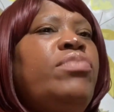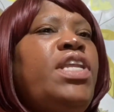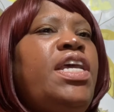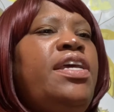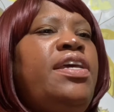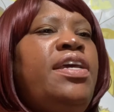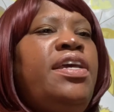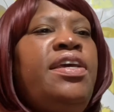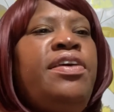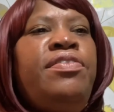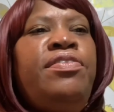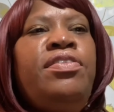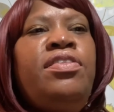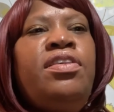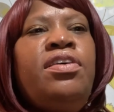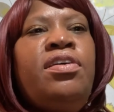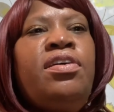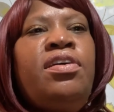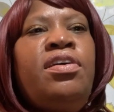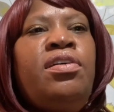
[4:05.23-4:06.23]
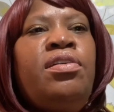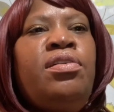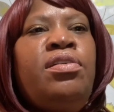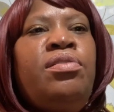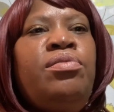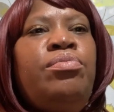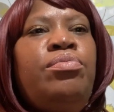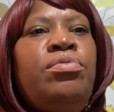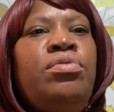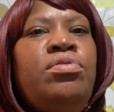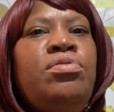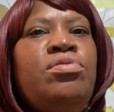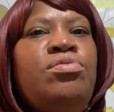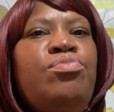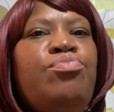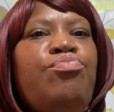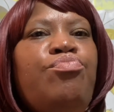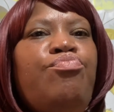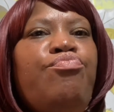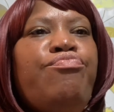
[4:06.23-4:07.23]
in the
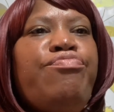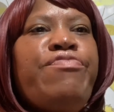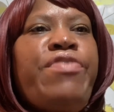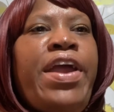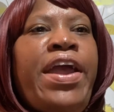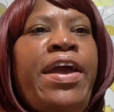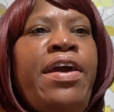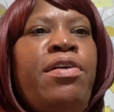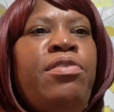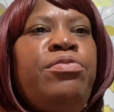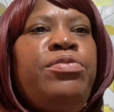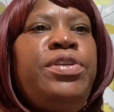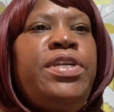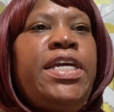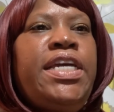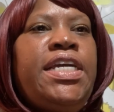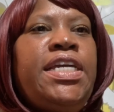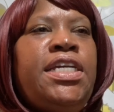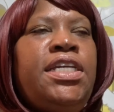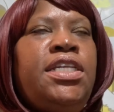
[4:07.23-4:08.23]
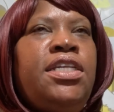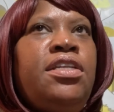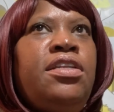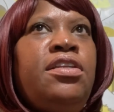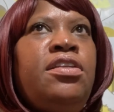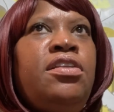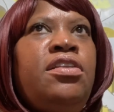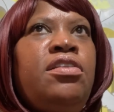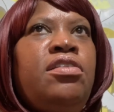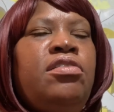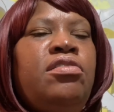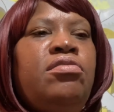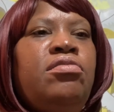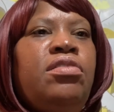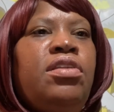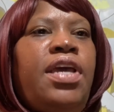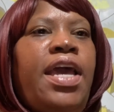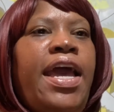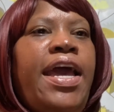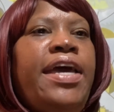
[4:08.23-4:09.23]
brown and
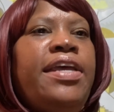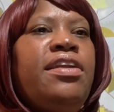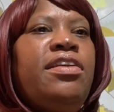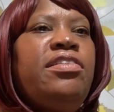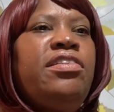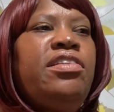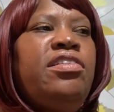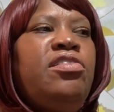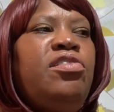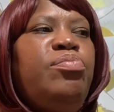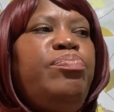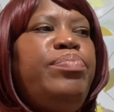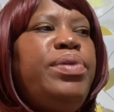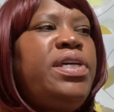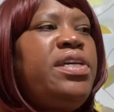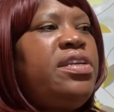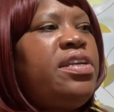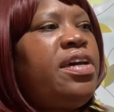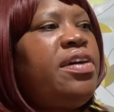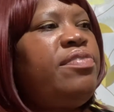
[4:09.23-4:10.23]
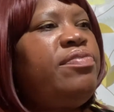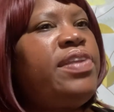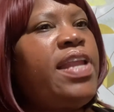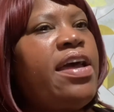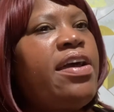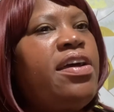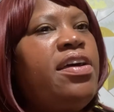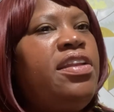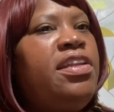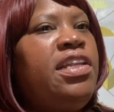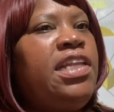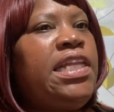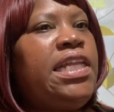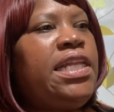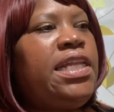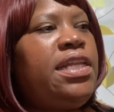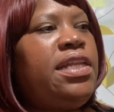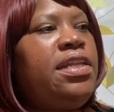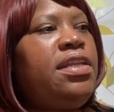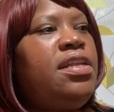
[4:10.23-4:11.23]
had a little bit of like a
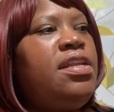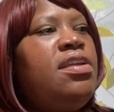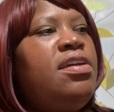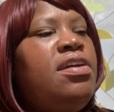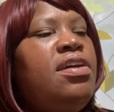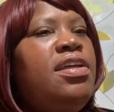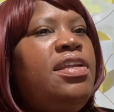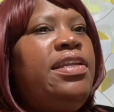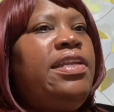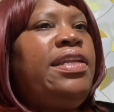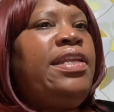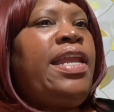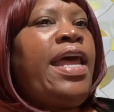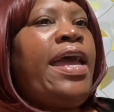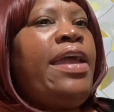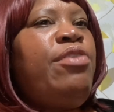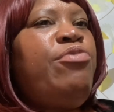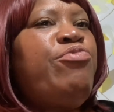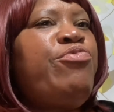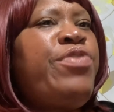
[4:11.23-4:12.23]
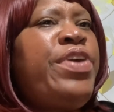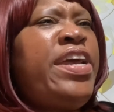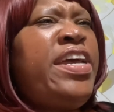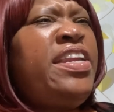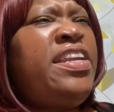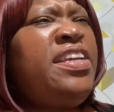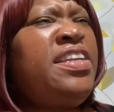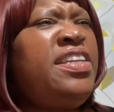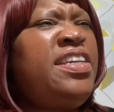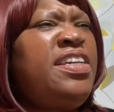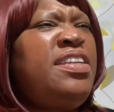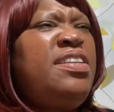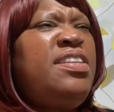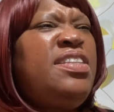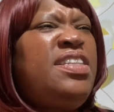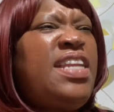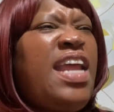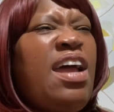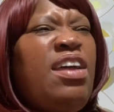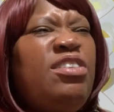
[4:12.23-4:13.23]
light red in
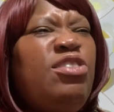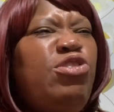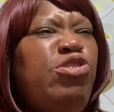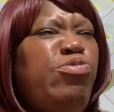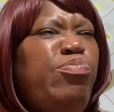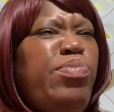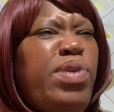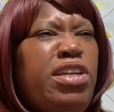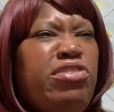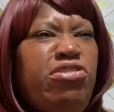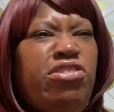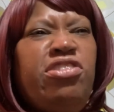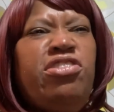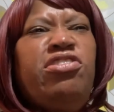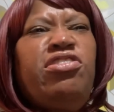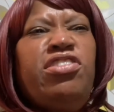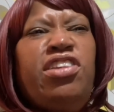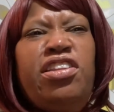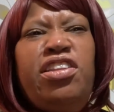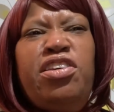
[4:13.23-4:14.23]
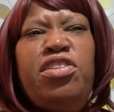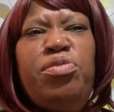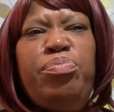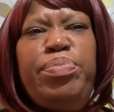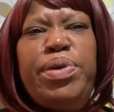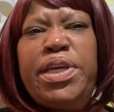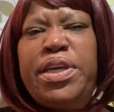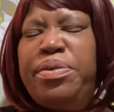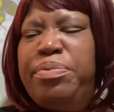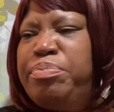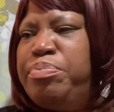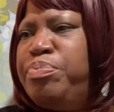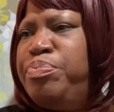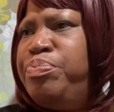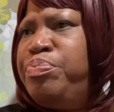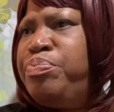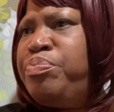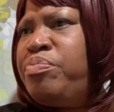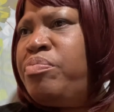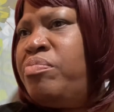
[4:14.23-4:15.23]
it, not too much, just a little bit,
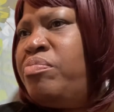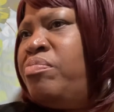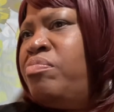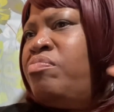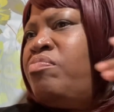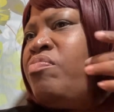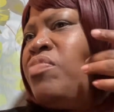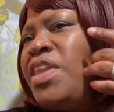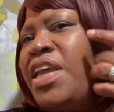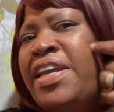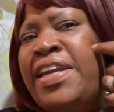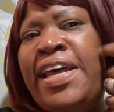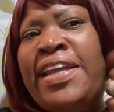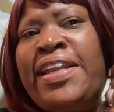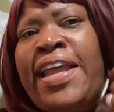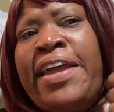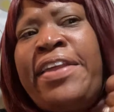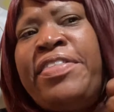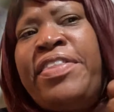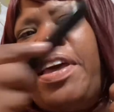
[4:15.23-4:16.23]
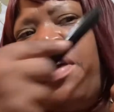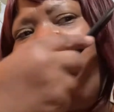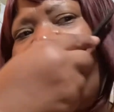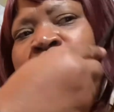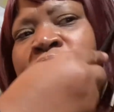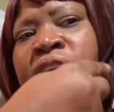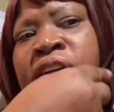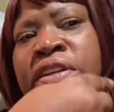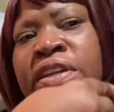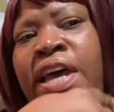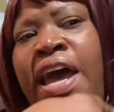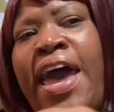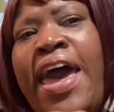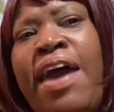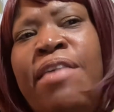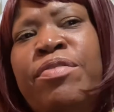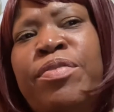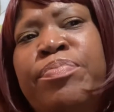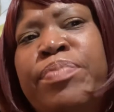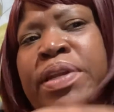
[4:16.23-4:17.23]
and I like that one. I
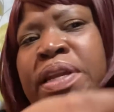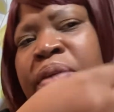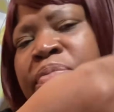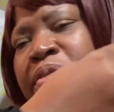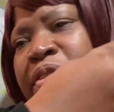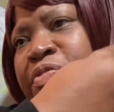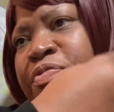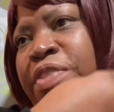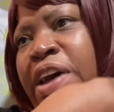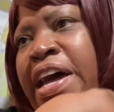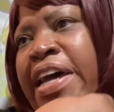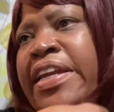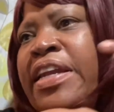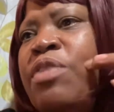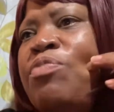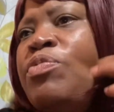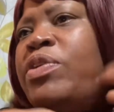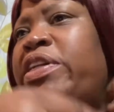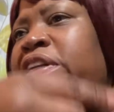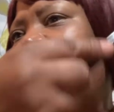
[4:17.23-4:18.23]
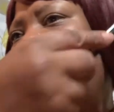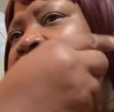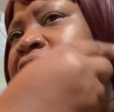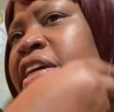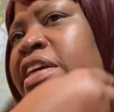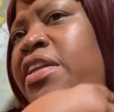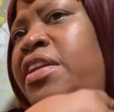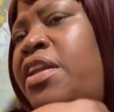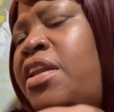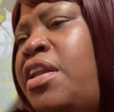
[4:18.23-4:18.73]
haven't been able to find that one again,